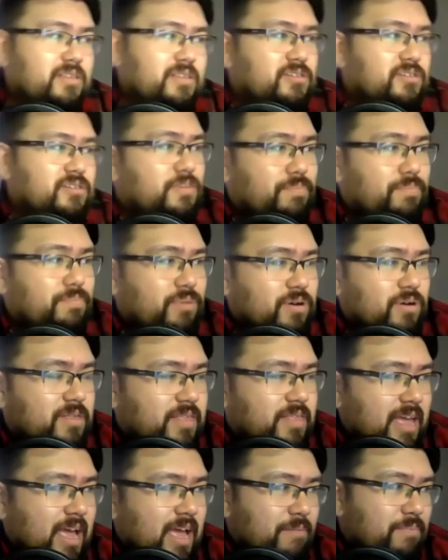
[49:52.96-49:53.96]
book
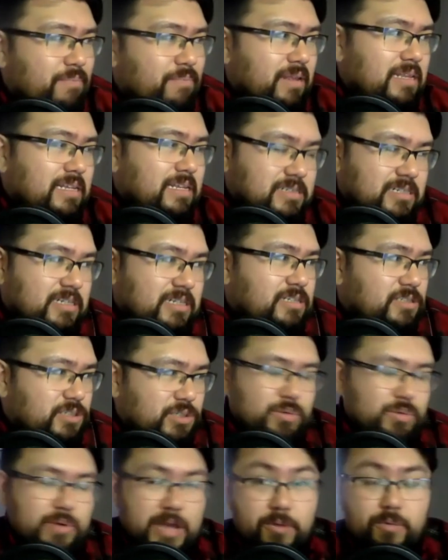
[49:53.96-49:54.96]
that I've been listening
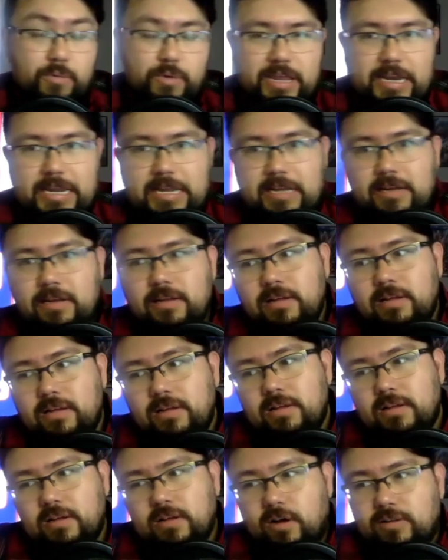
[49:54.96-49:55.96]
to and reading
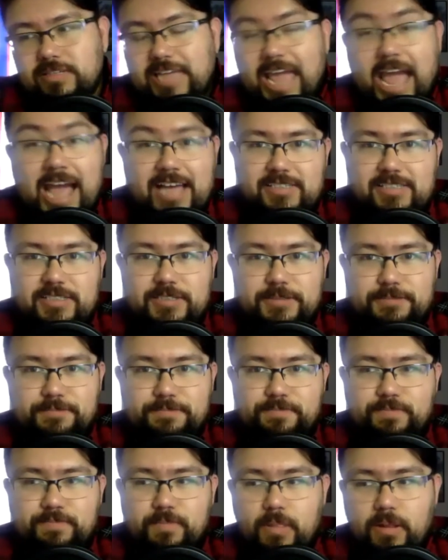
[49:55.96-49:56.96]
called Caste
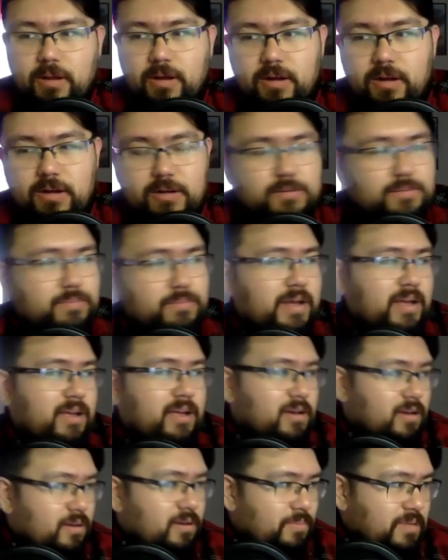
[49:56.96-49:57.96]
um, by
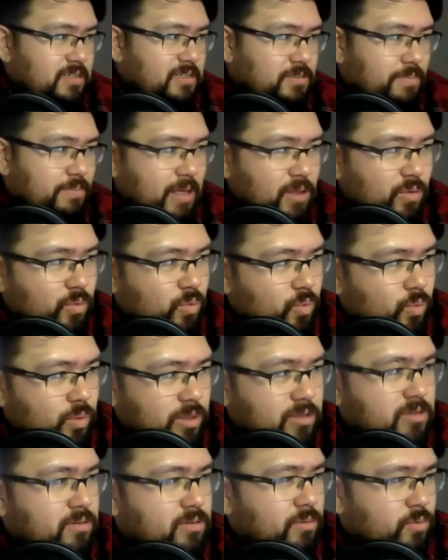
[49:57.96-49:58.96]
um, Isabel
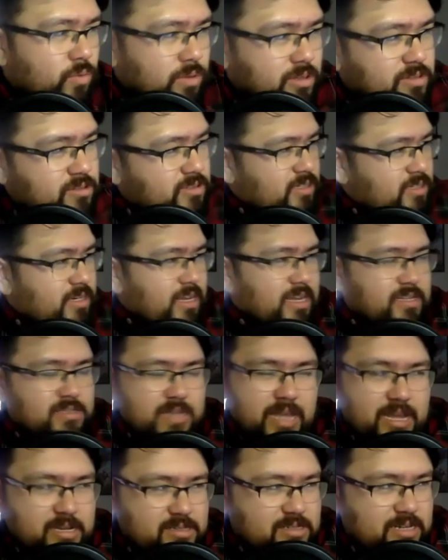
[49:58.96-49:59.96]
Wilk- Wilkerson. I
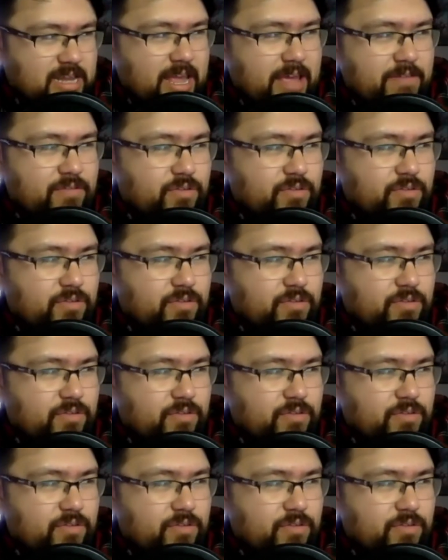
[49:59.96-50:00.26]
actually have it right